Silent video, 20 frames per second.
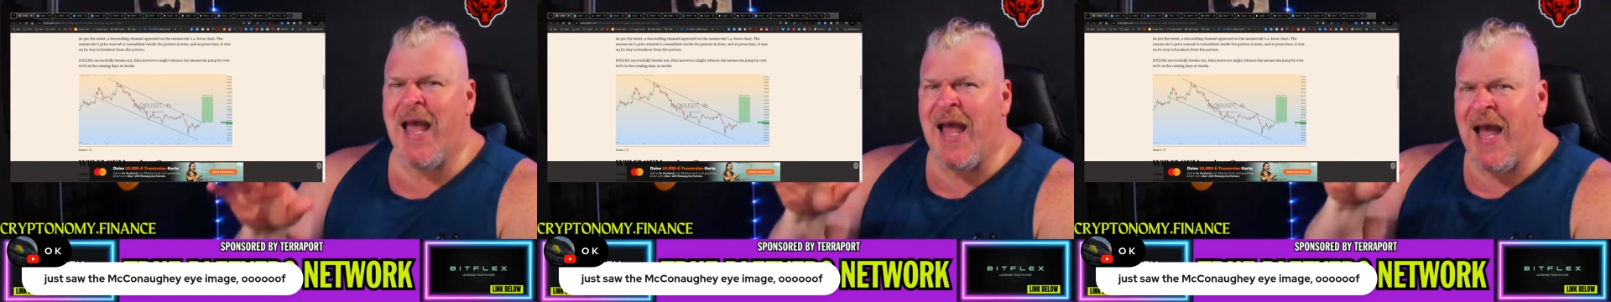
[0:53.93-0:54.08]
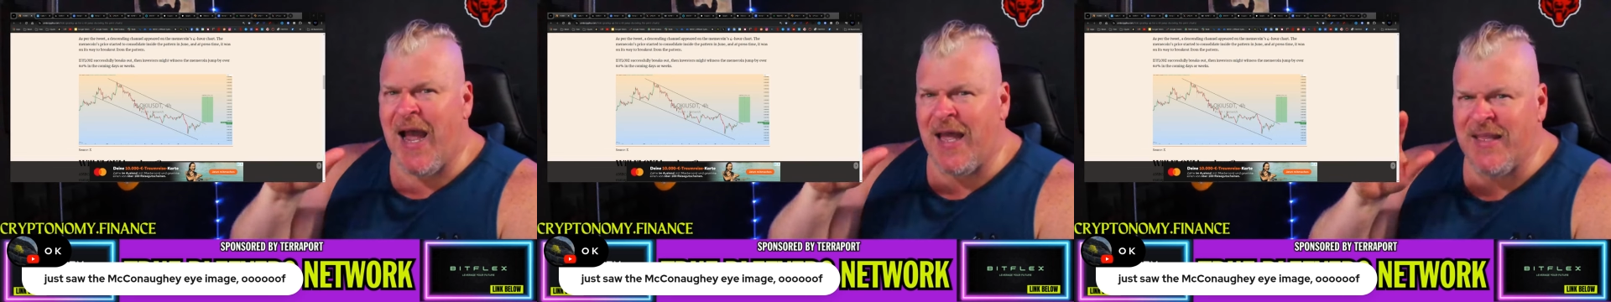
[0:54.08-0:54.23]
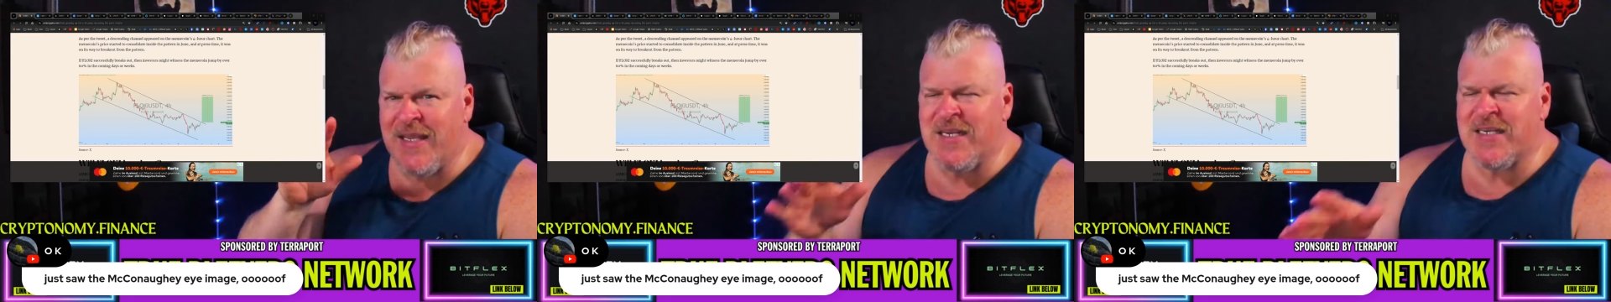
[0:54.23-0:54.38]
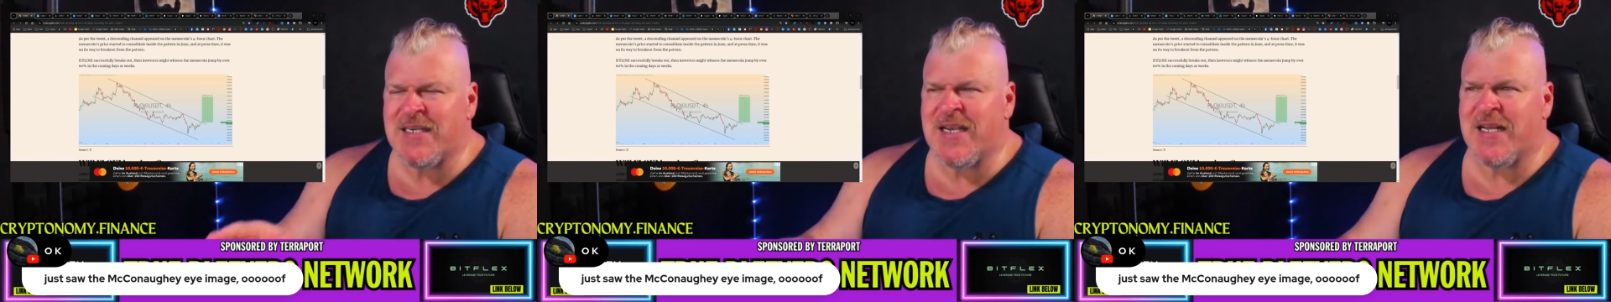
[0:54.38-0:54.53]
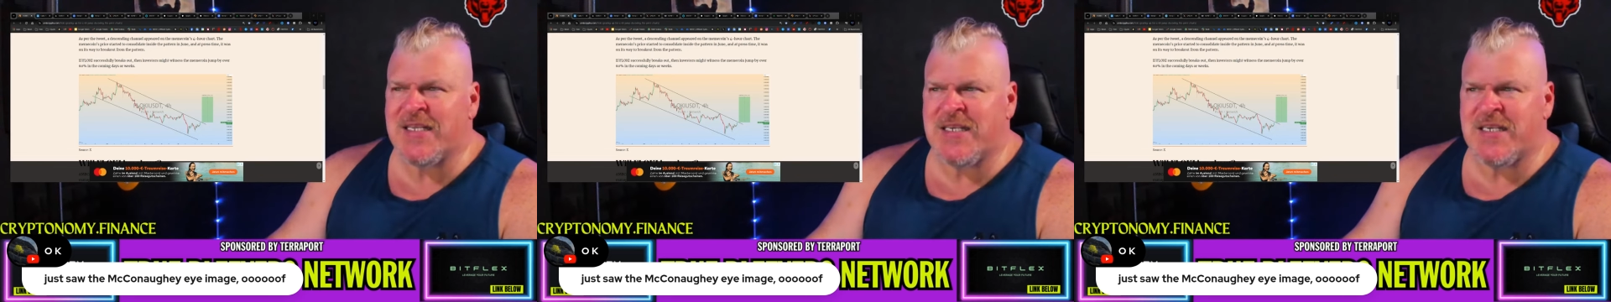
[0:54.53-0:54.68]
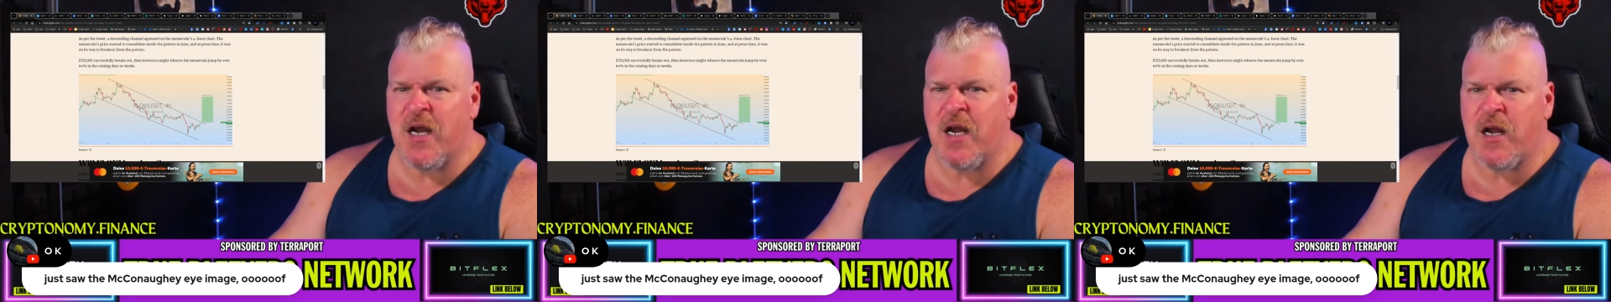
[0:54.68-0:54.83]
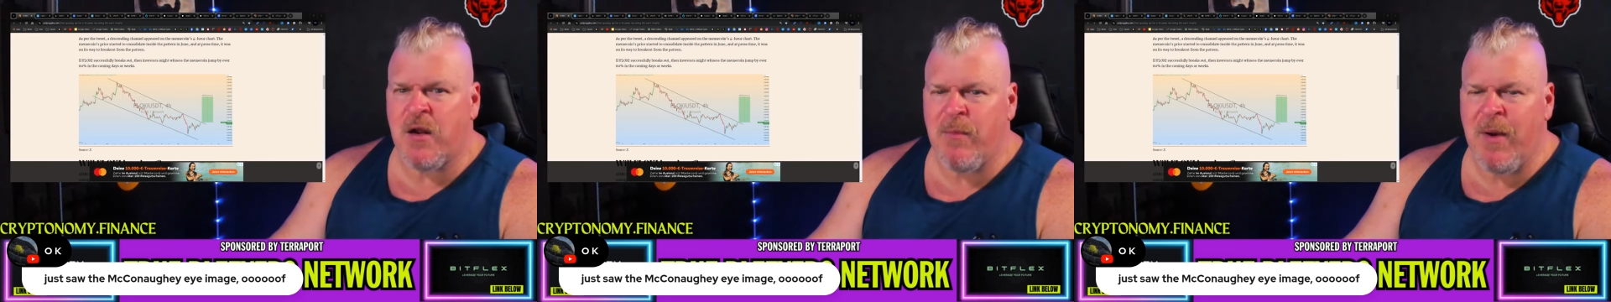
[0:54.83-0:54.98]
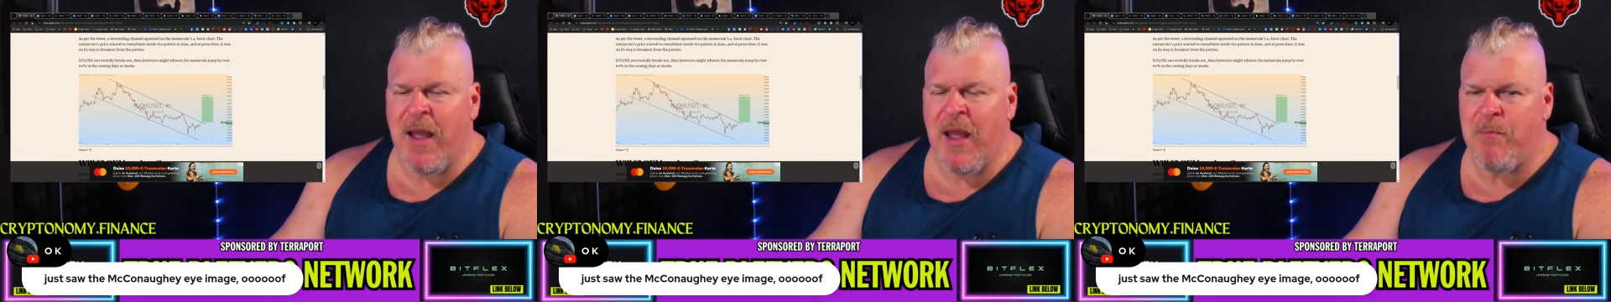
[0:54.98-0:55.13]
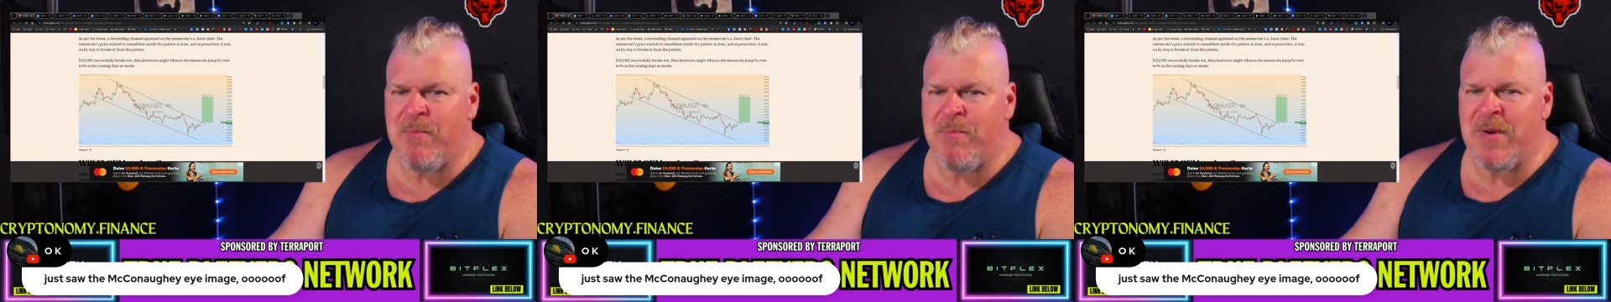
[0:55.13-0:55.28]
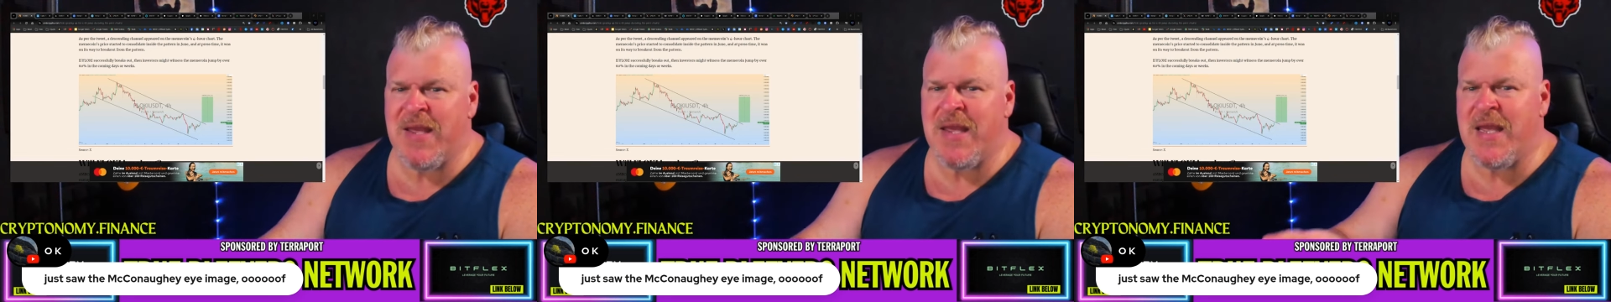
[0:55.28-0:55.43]
I think he just got stung by a
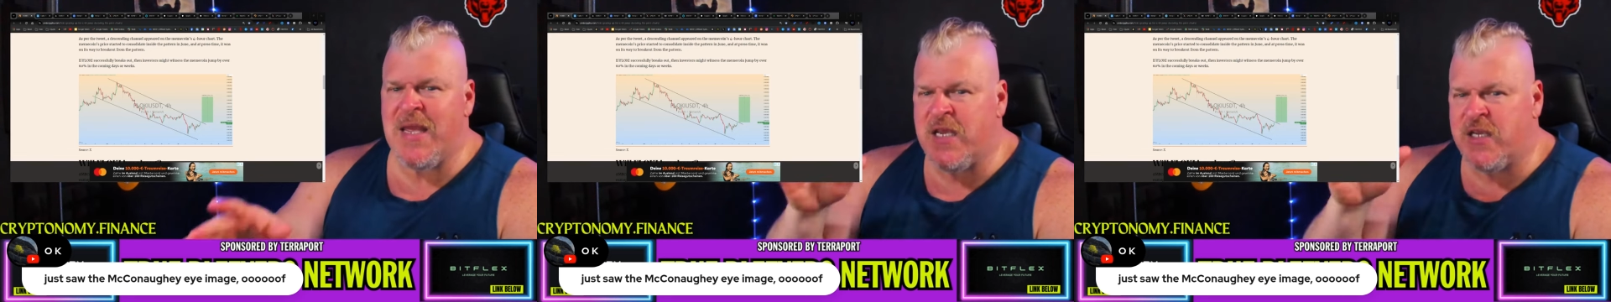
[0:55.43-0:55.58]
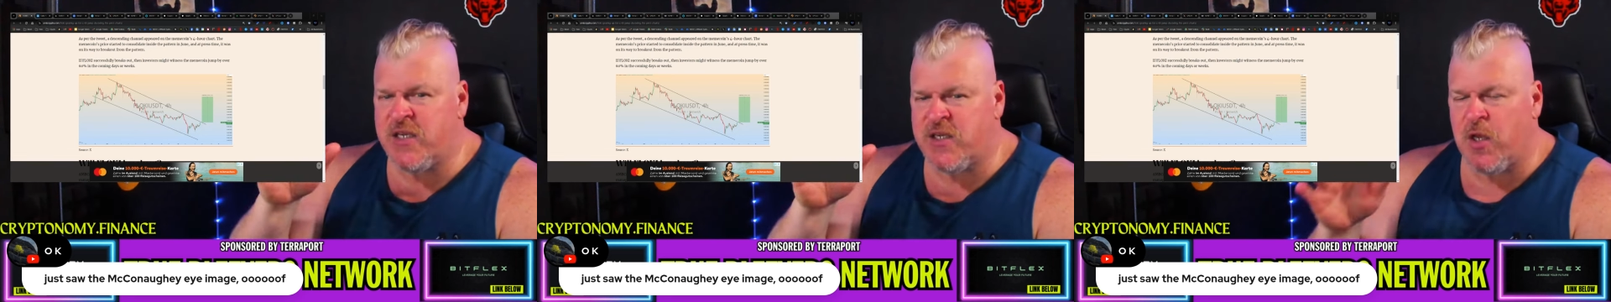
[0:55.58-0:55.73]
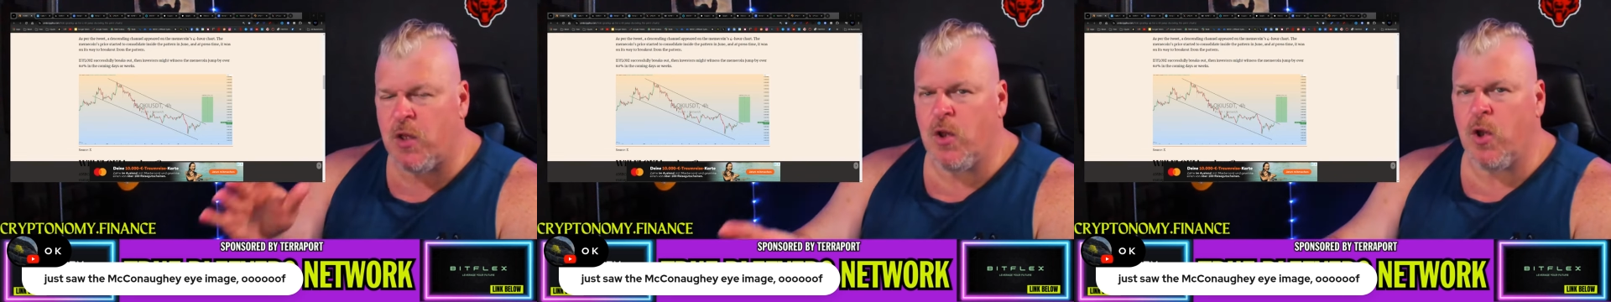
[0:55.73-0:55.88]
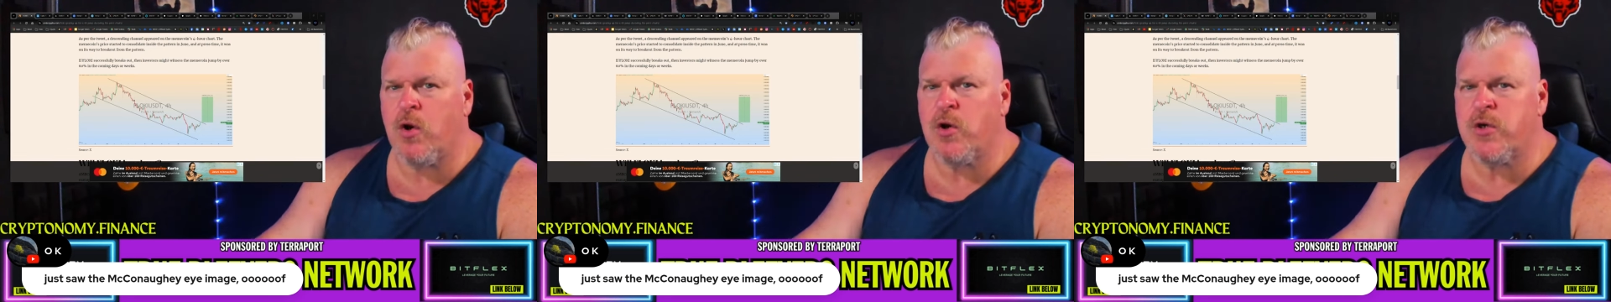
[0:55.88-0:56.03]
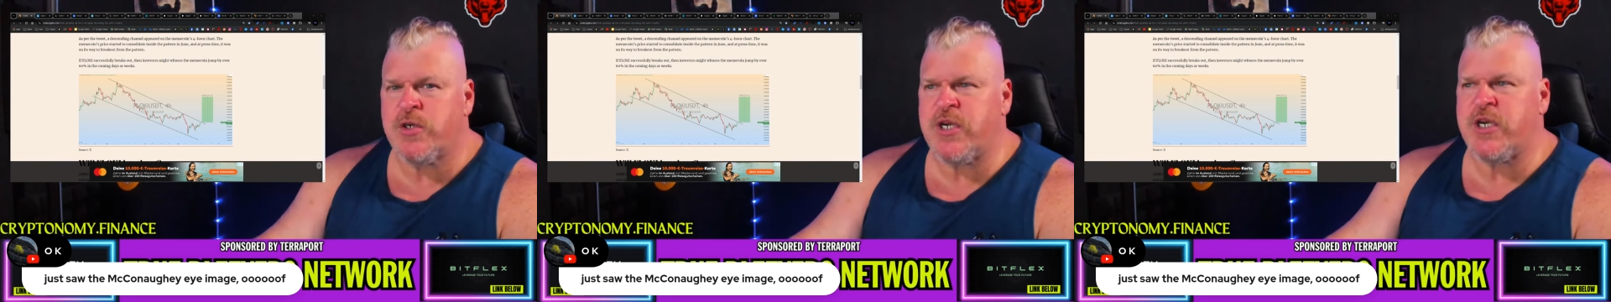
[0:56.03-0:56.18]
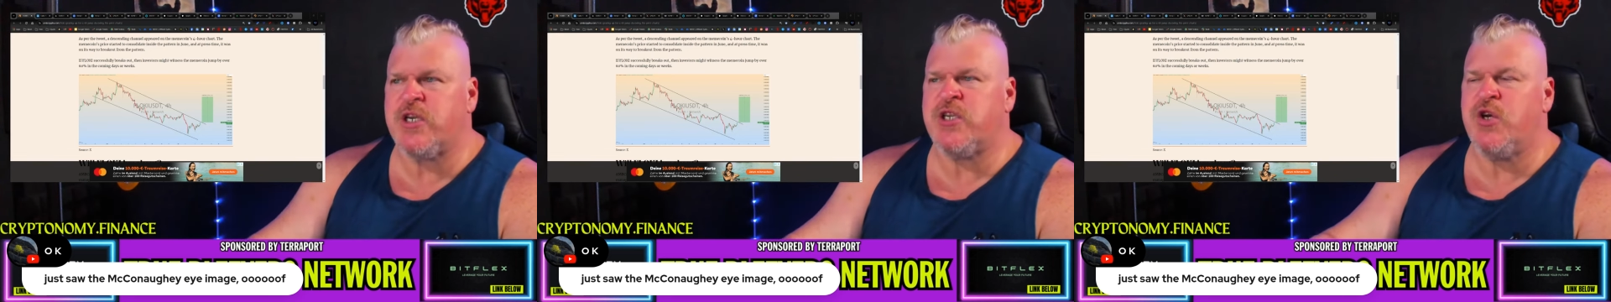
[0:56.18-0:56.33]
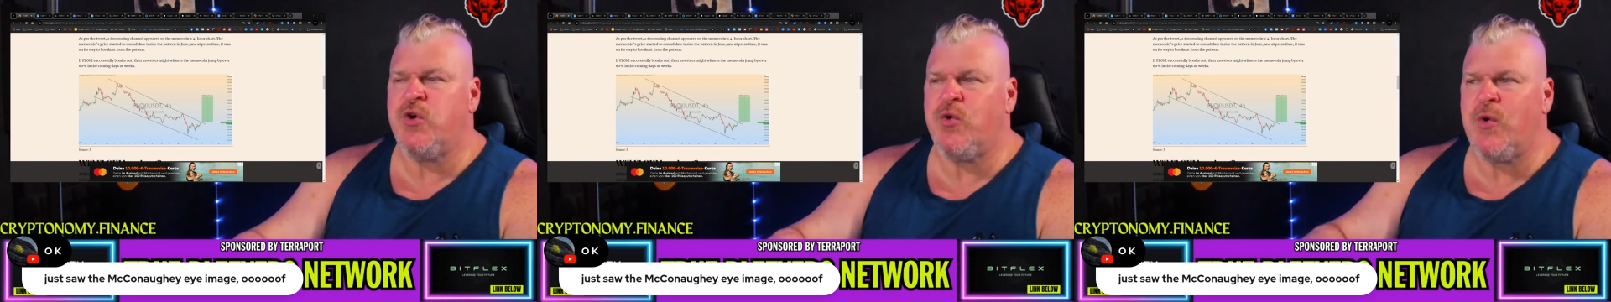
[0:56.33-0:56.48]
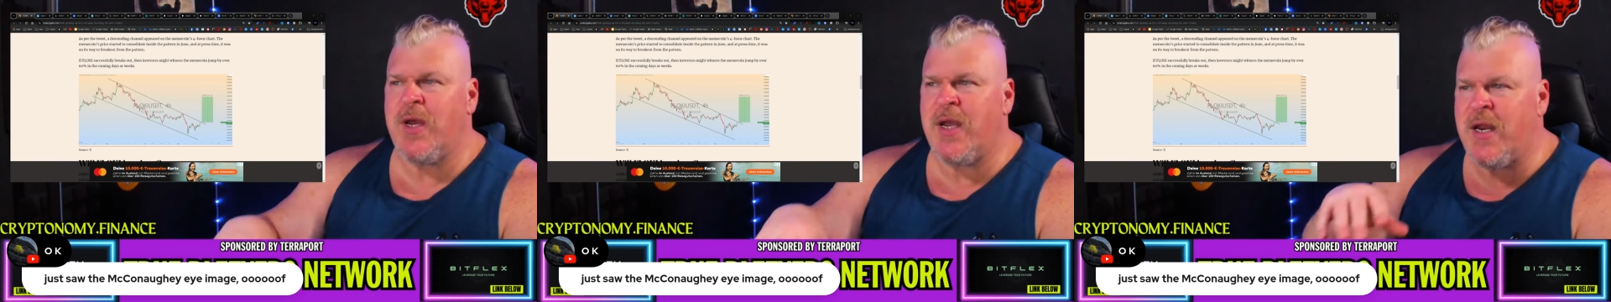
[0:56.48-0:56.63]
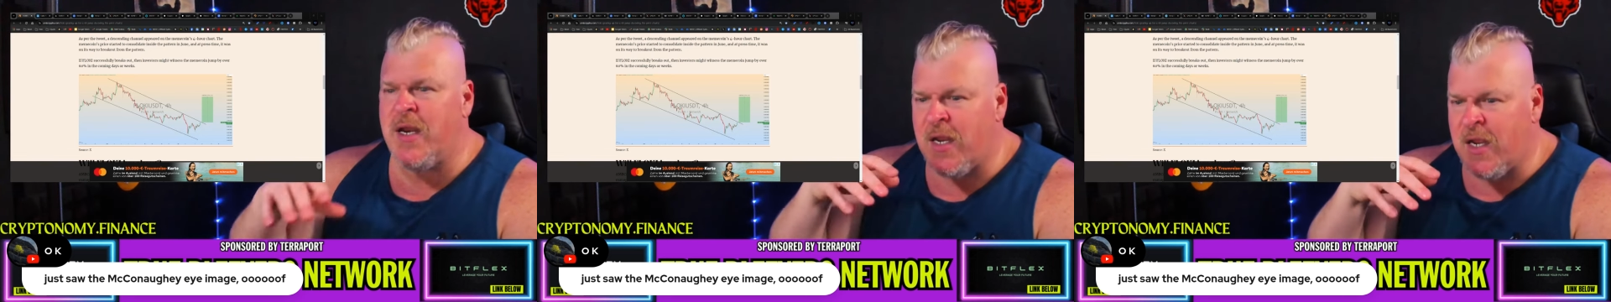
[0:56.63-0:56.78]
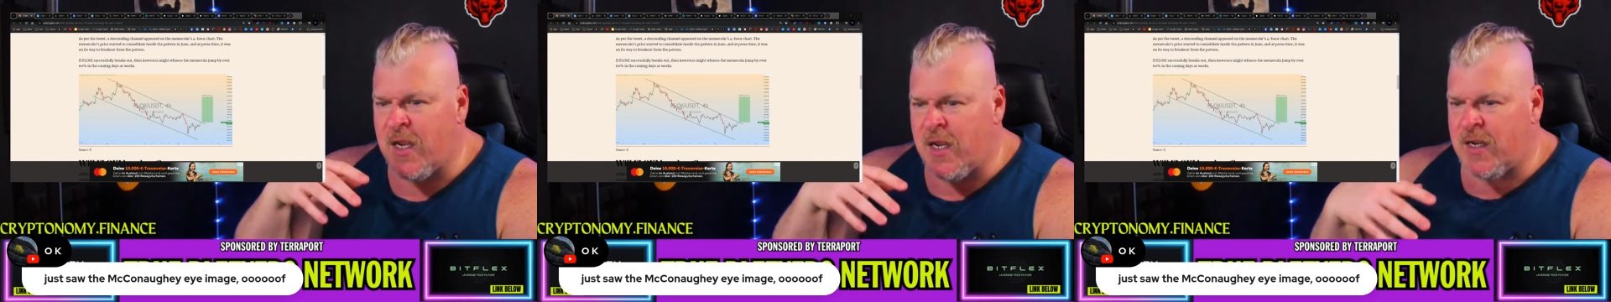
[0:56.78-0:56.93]
bee. He's allergic to it.